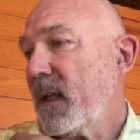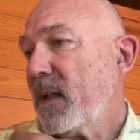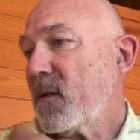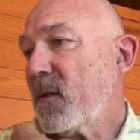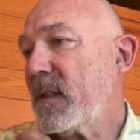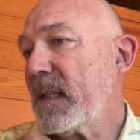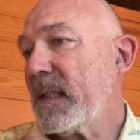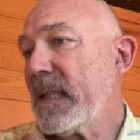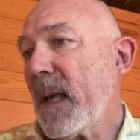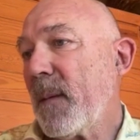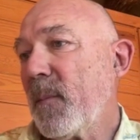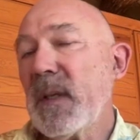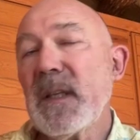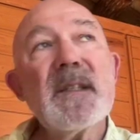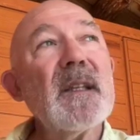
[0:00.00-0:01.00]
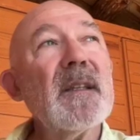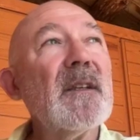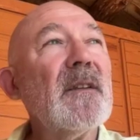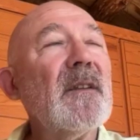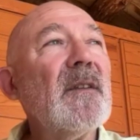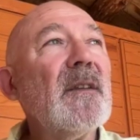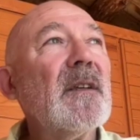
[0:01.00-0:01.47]
So there's that piece. And the
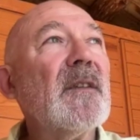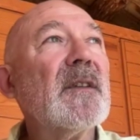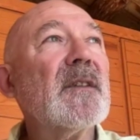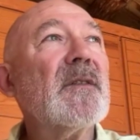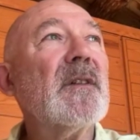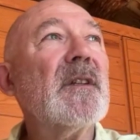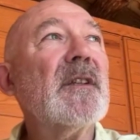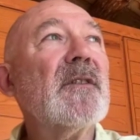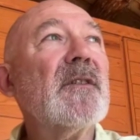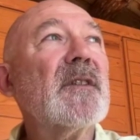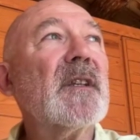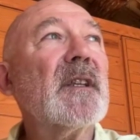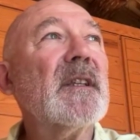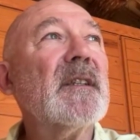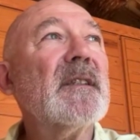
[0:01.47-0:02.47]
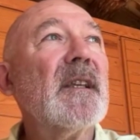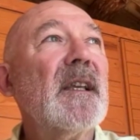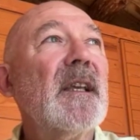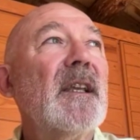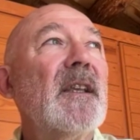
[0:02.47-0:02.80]
other thing I think is really interesting is,